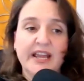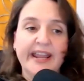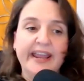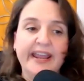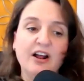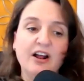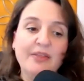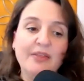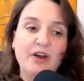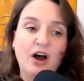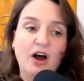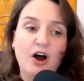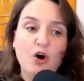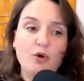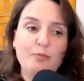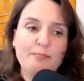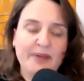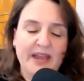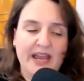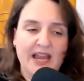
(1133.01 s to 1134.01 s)
And on the
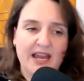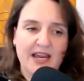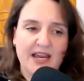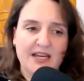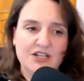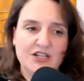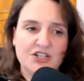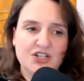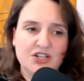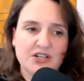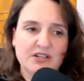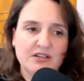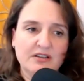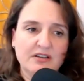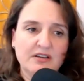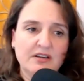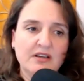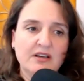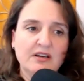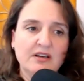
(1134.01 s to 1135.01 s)
homepage,
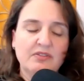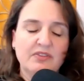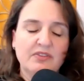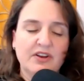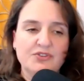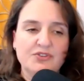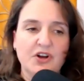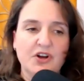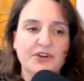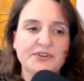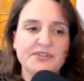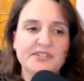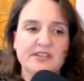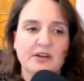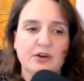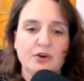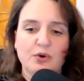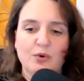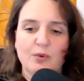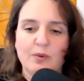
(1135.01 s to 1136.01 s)
there's
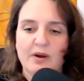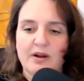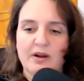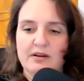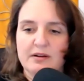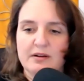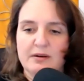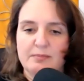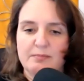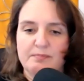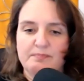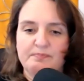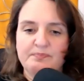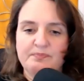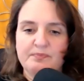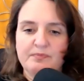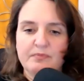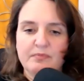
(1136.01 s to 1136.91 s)
also um,